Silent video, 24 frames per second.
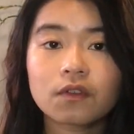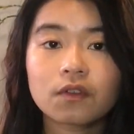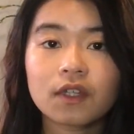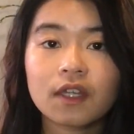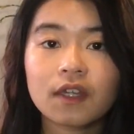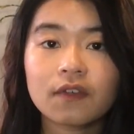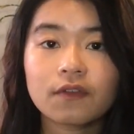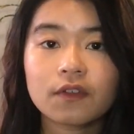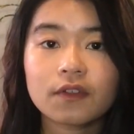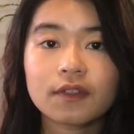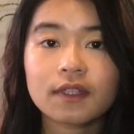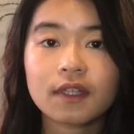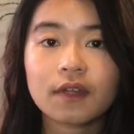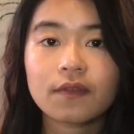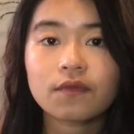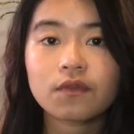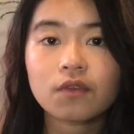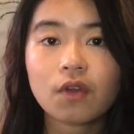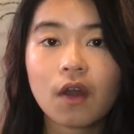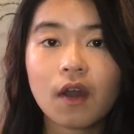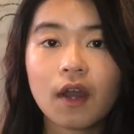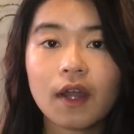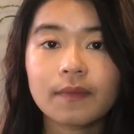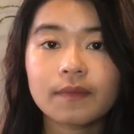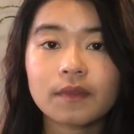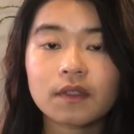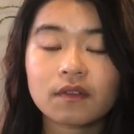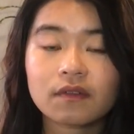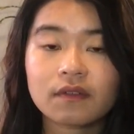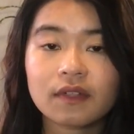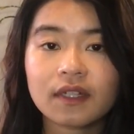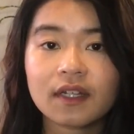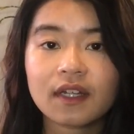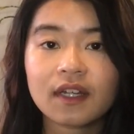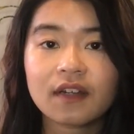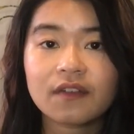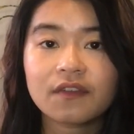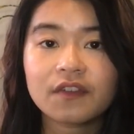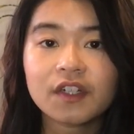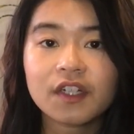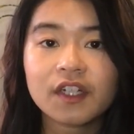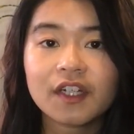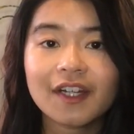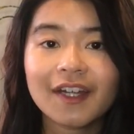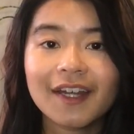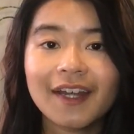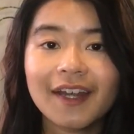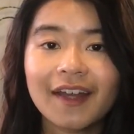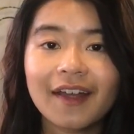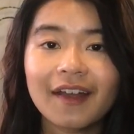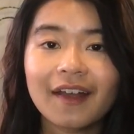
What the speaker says: to give yourself time to recover.